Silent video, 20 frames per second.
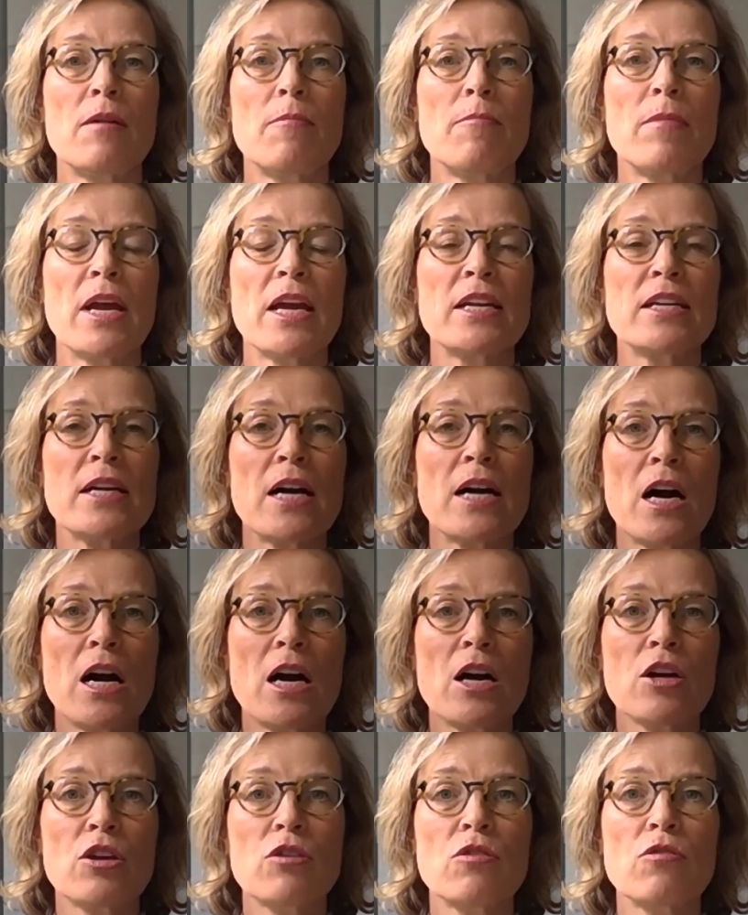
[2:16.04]
and
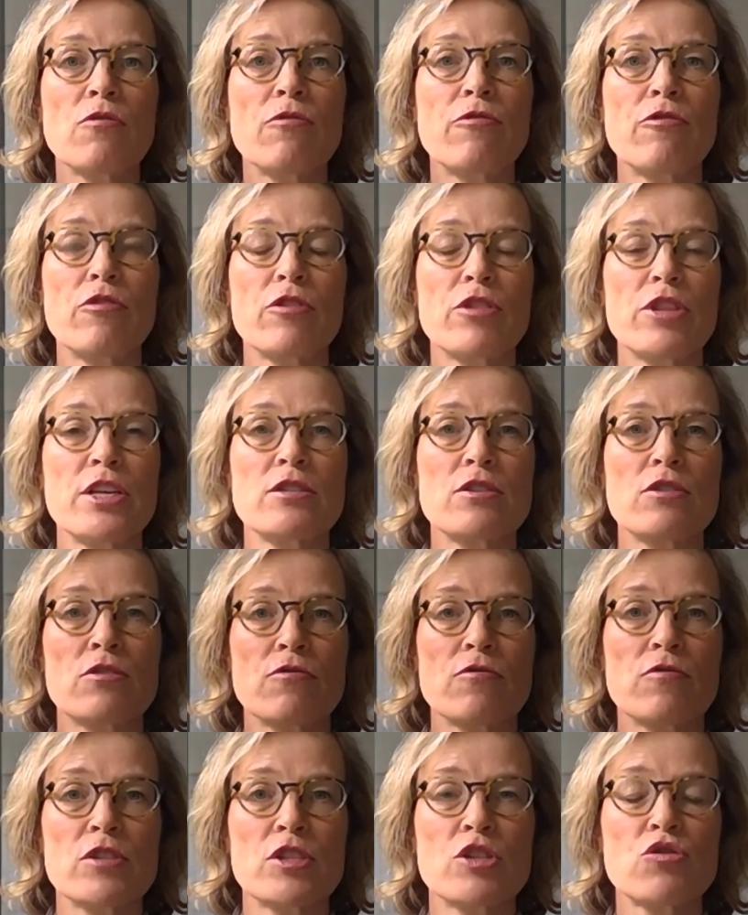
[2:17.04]
argue for these sort of
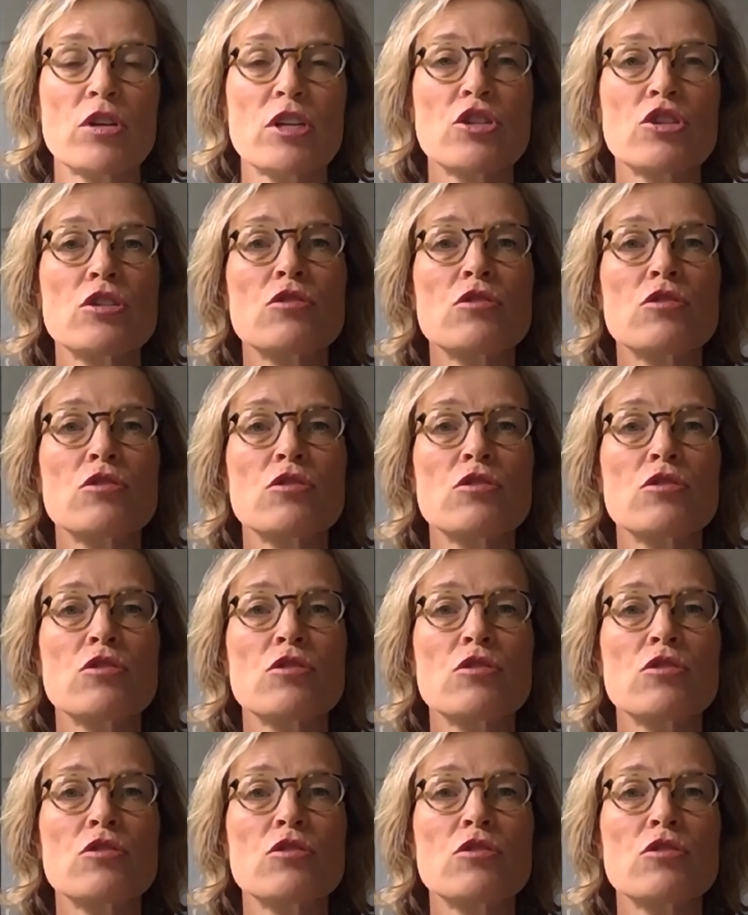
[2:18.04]
restrictions,